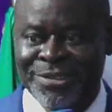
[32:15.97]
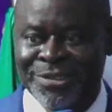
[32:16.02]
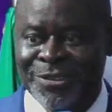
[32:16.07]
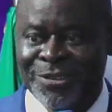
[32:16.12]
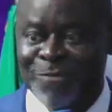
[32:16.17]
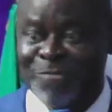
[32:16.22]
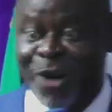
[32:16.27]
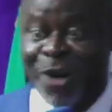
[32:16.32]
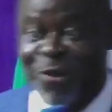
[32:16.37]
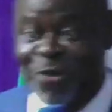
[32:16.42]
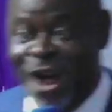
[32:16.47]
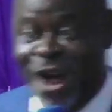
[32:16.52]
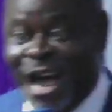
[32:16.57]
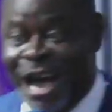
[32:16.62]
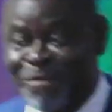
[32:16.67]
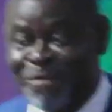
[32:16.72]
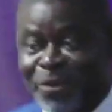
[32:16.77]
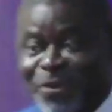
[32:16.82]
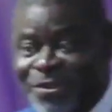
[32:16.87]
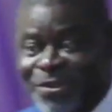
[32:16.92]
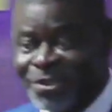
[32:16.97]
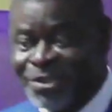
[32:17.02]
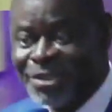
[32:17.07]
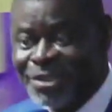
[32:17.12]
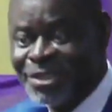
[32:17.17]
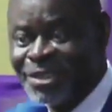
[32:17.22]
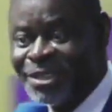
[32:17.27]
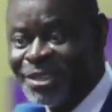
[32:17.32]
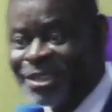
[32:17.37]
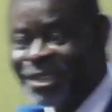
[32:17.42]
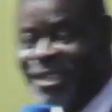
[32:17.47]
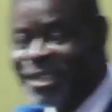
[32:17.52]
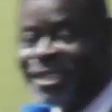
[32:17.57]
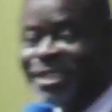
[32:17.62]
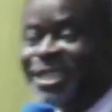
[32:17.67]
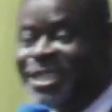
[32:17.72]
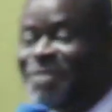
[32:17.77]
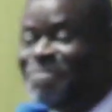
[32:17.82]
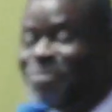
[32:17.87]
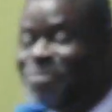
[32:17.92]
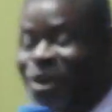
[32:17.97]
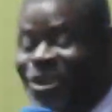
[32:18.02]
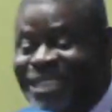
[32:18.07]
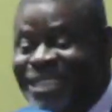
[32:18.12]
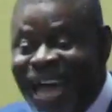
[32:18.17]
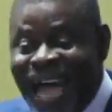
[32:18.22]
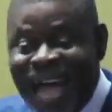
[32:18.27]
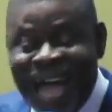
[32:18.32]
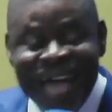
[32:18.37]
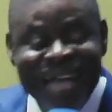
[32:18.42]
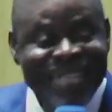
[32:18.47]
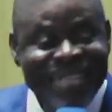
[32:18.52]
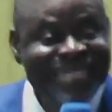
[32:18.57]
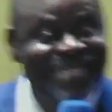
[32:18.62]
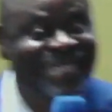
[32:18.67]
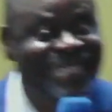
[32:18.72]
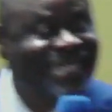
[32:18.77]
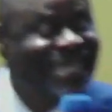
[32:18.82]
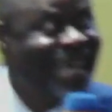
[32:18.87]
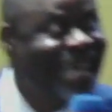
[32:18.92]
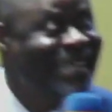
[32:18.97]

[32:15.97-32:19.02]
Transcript: what happened? The mother sent